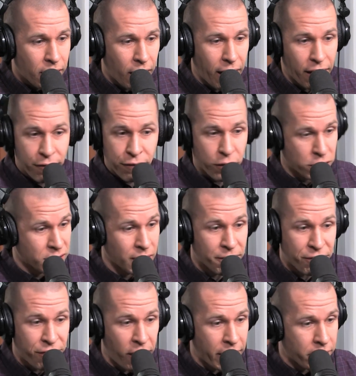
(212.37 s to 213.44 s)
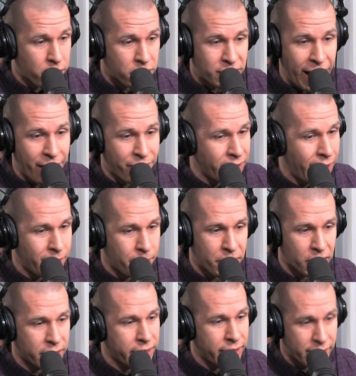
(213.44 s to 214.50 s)
uh, for some fighters, having that
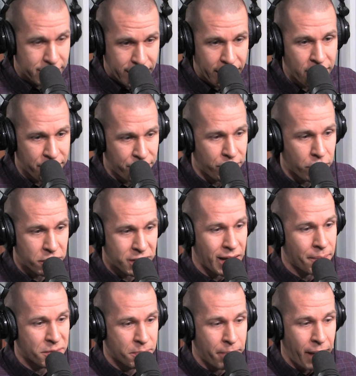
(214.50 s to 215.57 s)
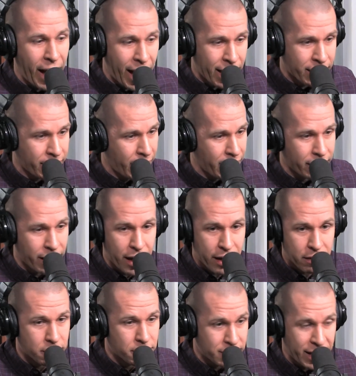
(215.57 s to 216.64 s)
ability to take a few steps back and
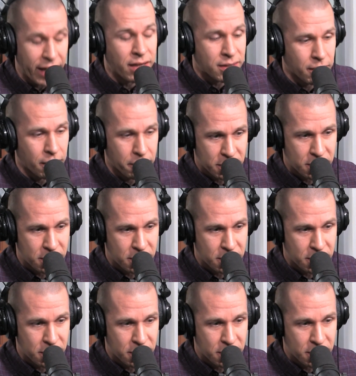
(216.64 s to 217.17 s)
then take some,